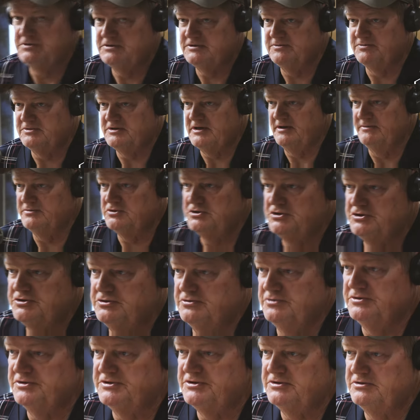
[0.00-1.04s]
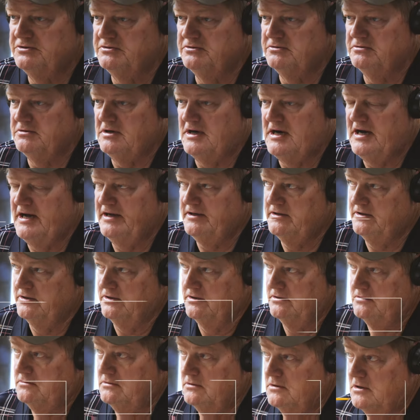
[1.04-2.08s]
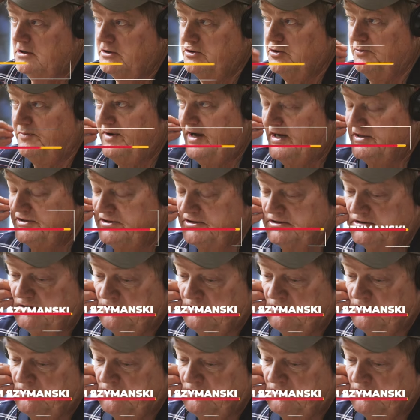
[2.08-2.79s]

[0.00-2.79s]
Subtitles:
sometimes choose to hide in underpasses.